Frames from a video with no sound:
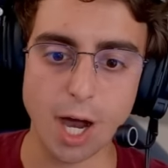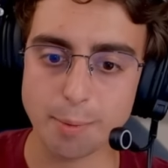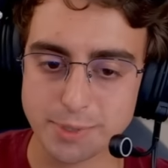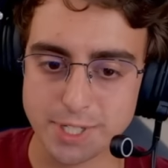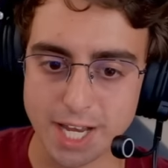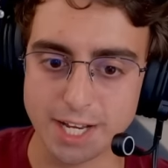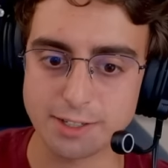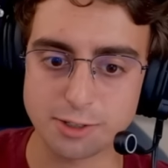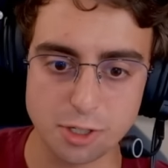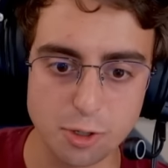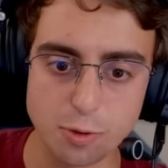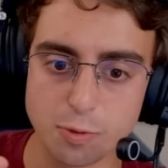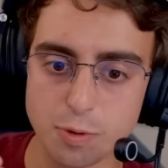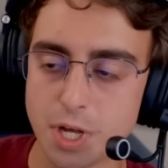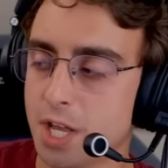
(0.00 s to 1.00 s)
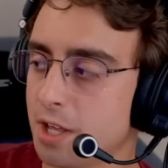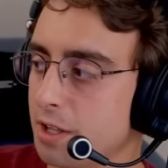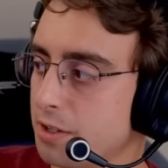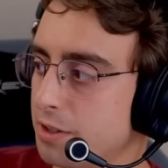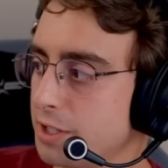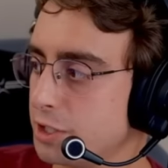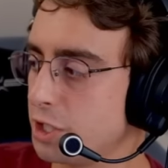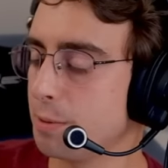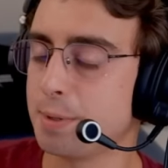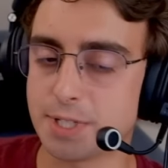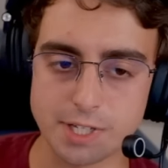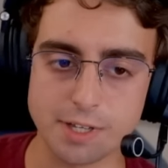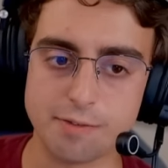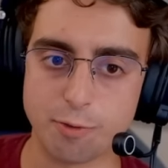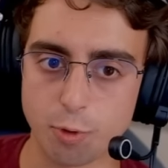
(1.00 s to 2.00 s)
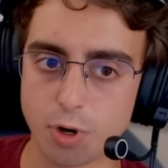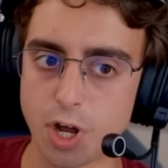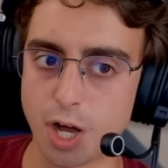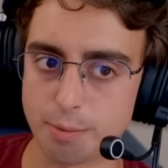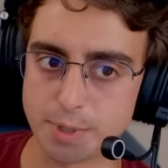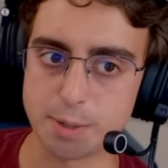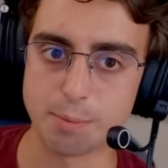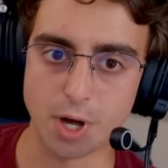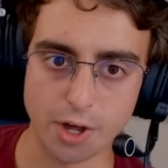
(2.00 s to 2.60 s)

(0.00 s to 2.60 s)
update to the G P T four Omni